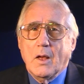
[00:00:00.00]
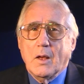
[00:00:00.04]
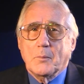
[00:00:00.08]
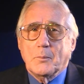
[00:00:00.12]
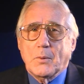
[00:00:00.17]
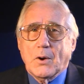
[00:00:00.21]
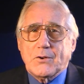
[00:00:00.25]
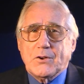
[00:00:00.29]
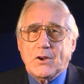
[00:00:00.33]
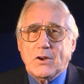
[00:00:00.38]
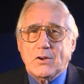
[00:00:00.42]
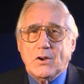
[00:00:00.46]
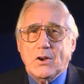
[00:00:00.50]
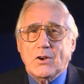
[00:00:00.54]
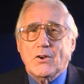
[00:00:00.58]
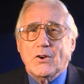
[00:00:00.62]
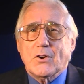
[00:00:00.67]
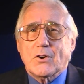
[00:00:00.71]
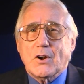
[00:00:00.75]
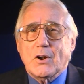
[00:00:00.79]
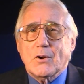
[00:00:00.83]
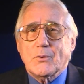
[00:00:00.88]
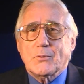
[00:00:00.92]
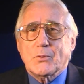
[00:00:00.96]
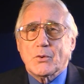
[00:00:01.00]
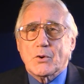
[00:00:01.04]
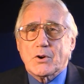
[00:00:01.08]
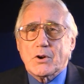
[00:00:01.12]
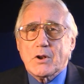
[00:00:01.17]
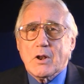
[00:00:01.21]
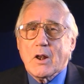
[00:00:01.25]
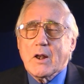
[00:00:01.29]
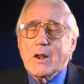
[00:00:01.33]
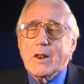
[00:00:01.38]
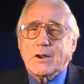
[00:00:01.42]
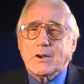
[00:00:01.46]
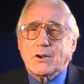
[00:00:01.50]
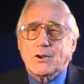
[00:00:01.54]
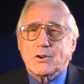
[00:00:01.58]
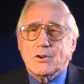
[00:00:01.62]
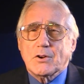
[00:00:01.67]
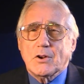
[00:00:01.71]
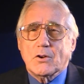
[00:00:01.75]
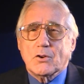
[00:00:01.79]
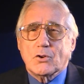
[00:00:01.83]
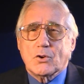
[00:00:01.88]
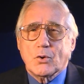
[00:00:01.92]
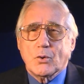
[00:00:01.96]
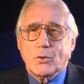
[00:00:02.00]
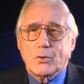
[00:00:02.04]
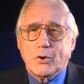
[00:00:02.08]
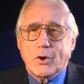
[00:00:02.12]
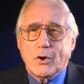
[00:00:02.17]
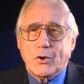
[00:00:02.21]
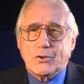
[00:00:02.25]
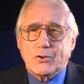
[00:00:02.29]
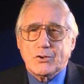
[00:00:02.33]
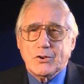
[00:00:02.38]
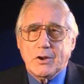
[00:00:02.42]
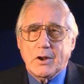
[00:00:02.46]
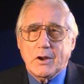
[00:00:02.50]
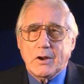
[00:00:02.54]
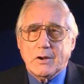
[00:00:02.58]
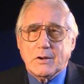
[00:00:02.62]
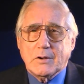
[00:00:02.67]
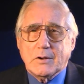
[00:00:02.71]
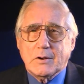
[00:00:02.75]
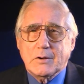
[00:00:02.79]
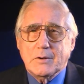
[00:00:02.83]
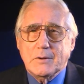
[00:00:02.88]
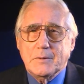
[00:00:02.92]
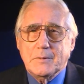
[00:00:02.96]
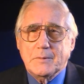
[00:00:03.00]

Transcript: But he didn't run for re-election in 2008.